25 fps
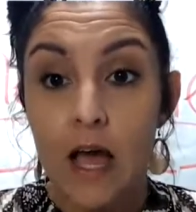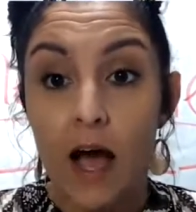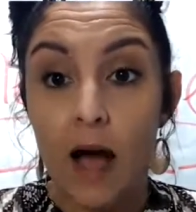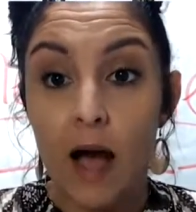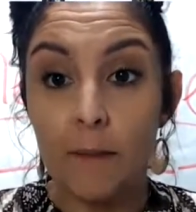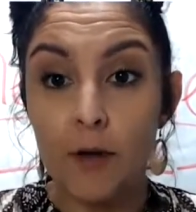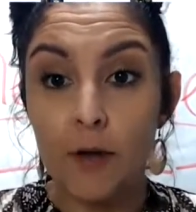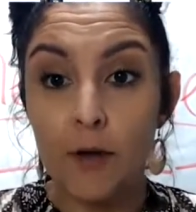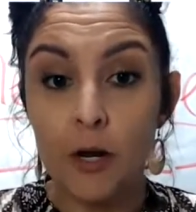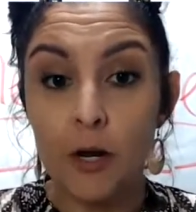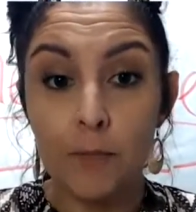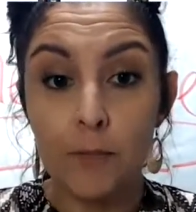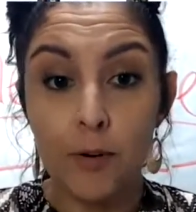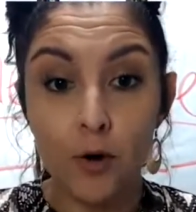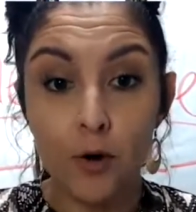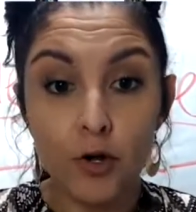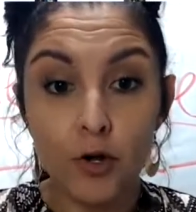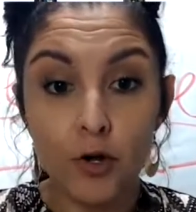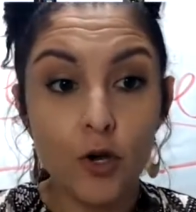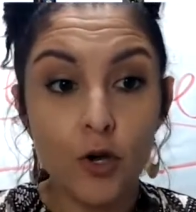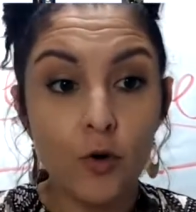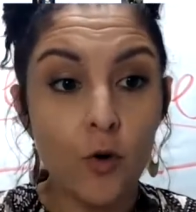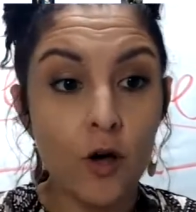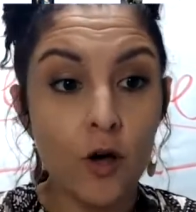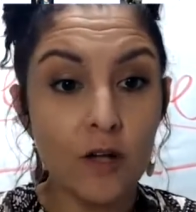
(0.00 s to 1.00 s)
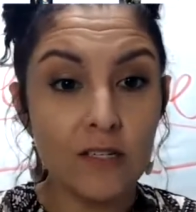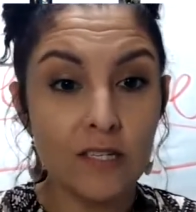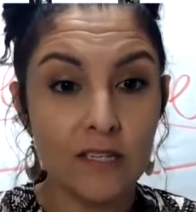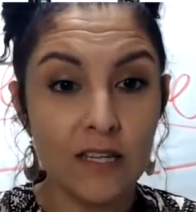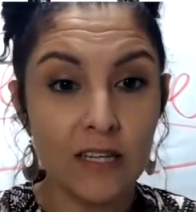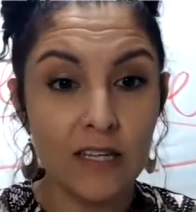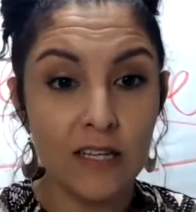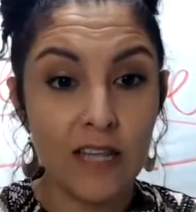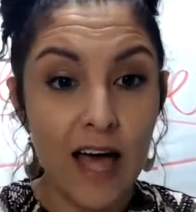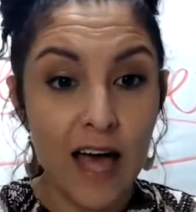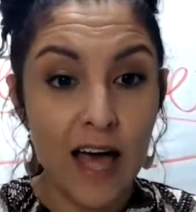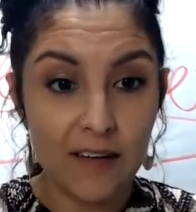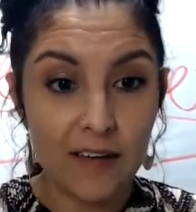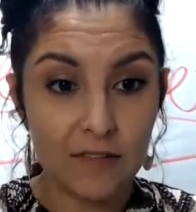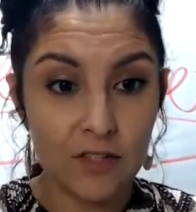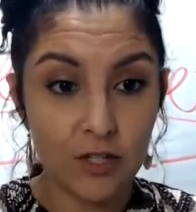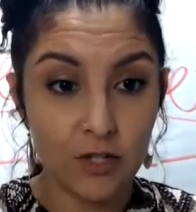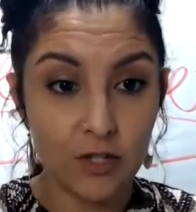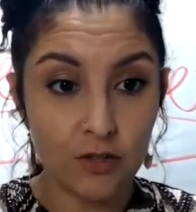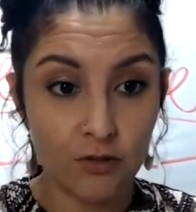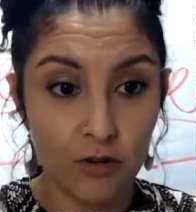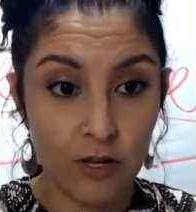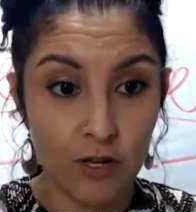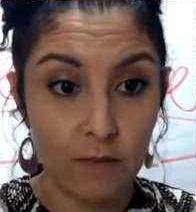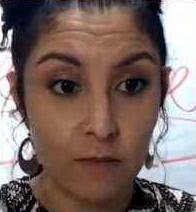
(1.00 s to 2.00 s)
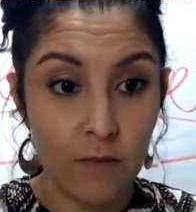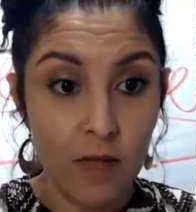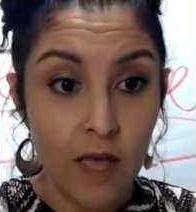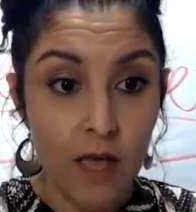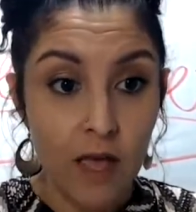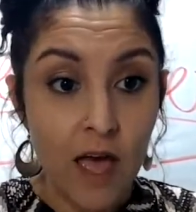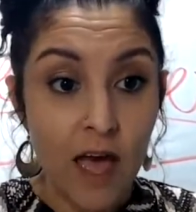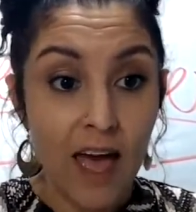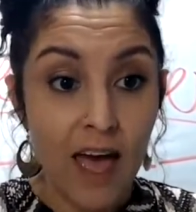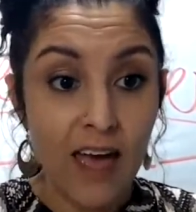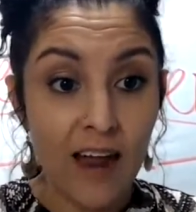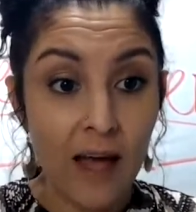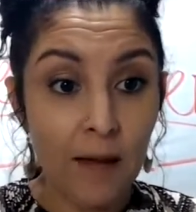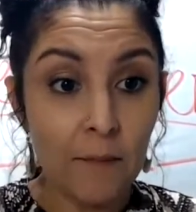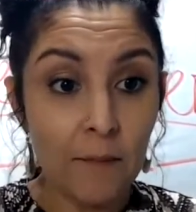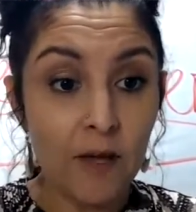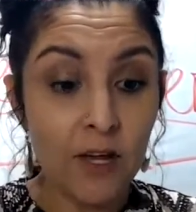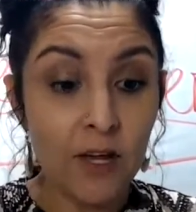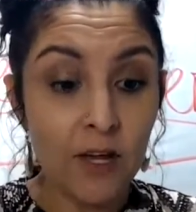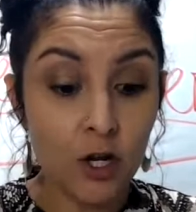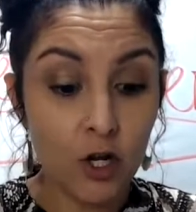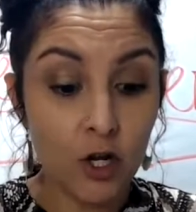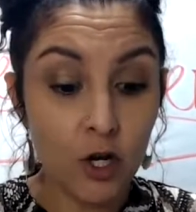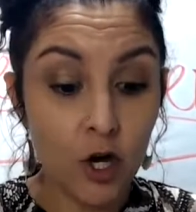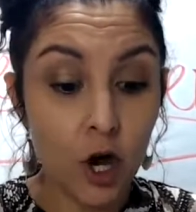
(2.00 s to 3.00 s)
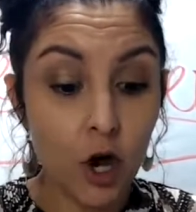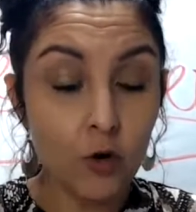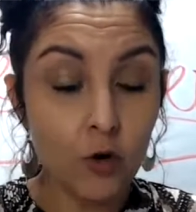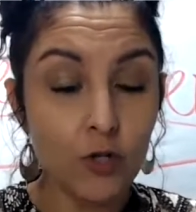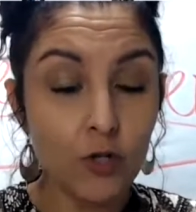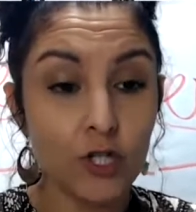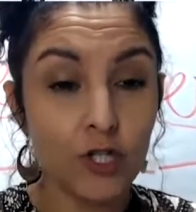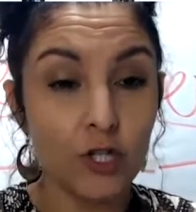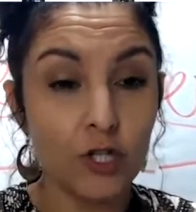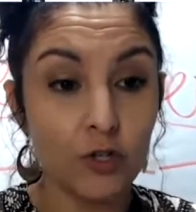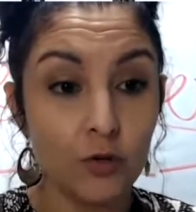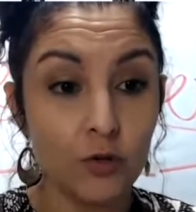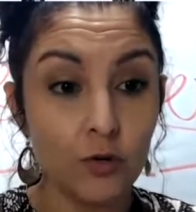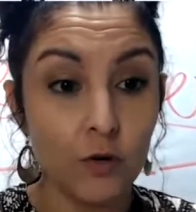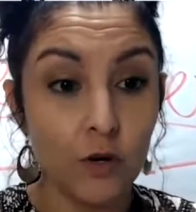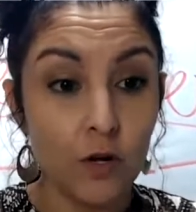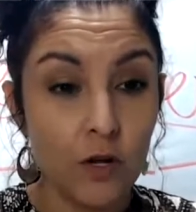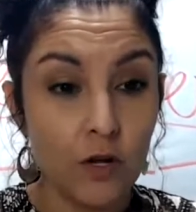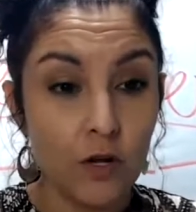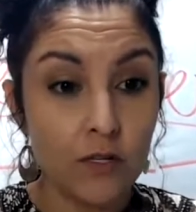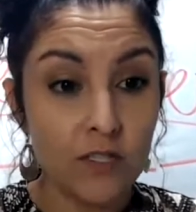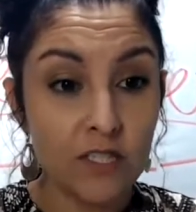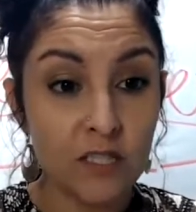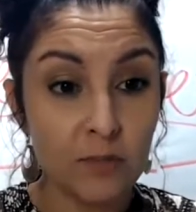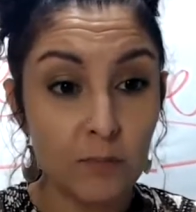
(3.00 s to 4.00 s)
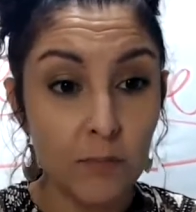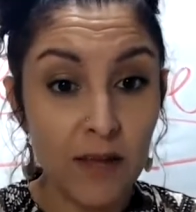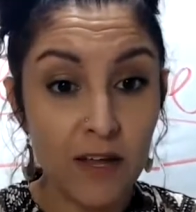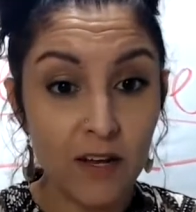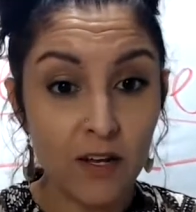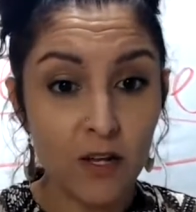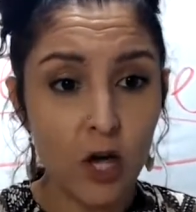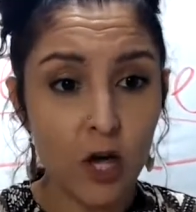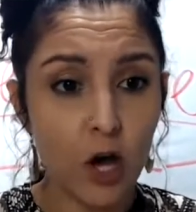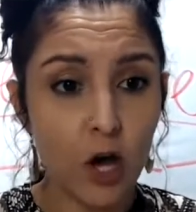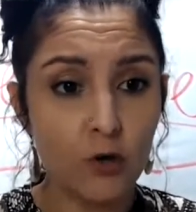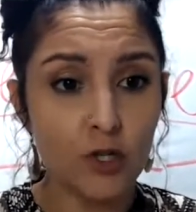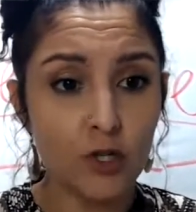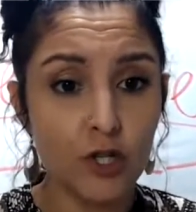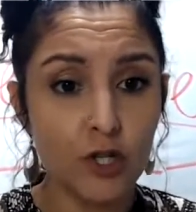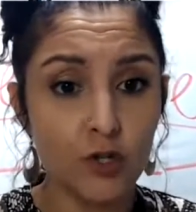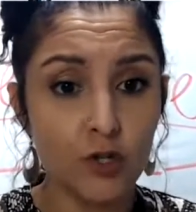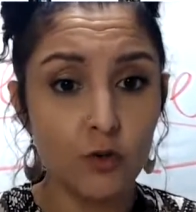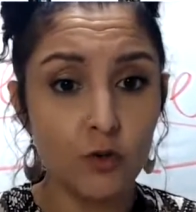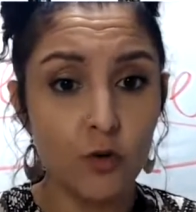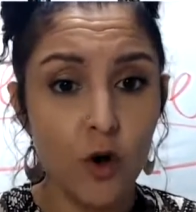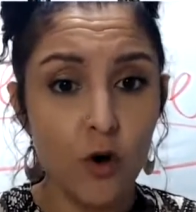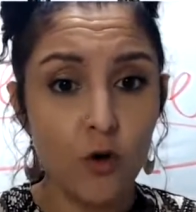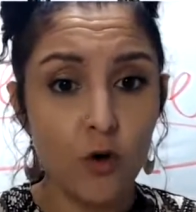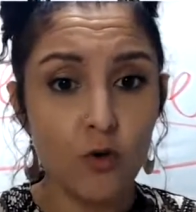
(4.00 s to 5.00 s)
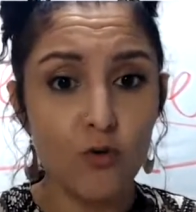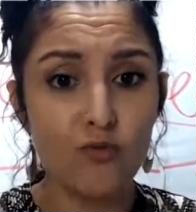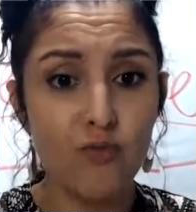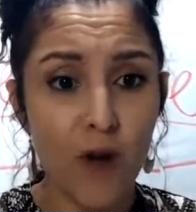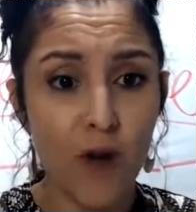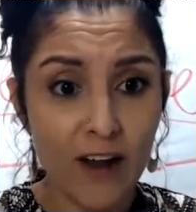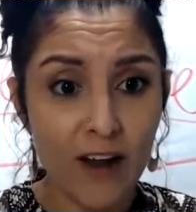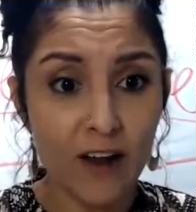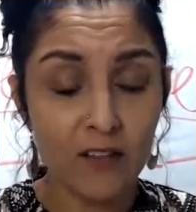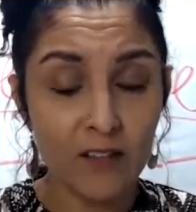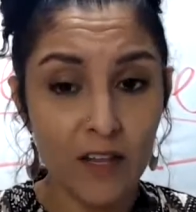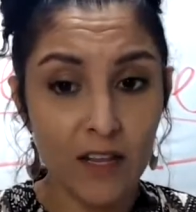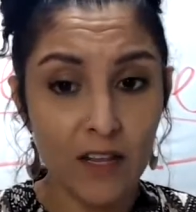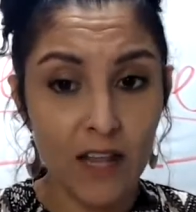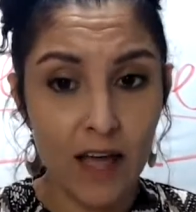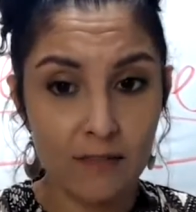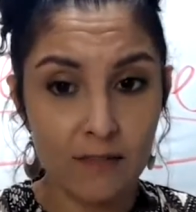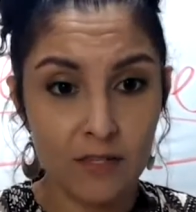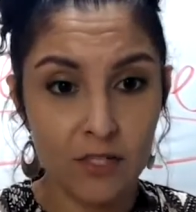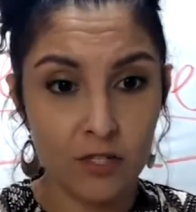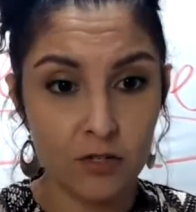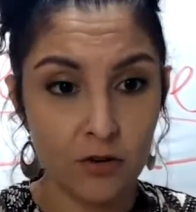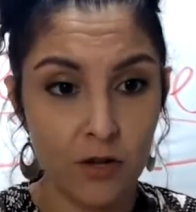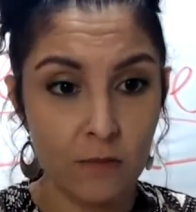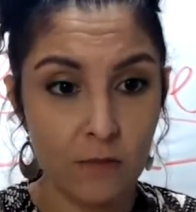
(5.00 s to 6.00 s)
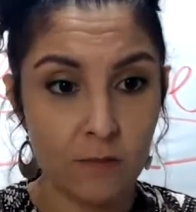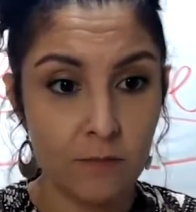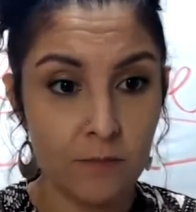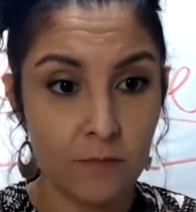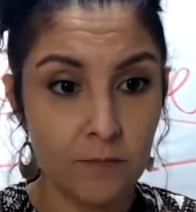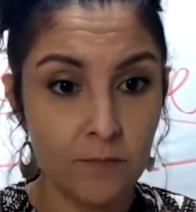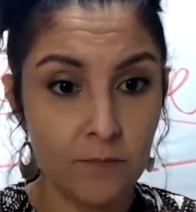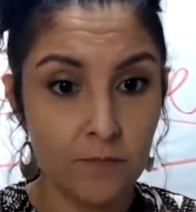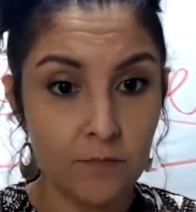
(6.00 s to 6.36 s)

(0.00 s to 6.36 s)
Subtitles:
I'm going to pull you onto the live stream, and I'm going to coach you, speed coach you right on the live stream.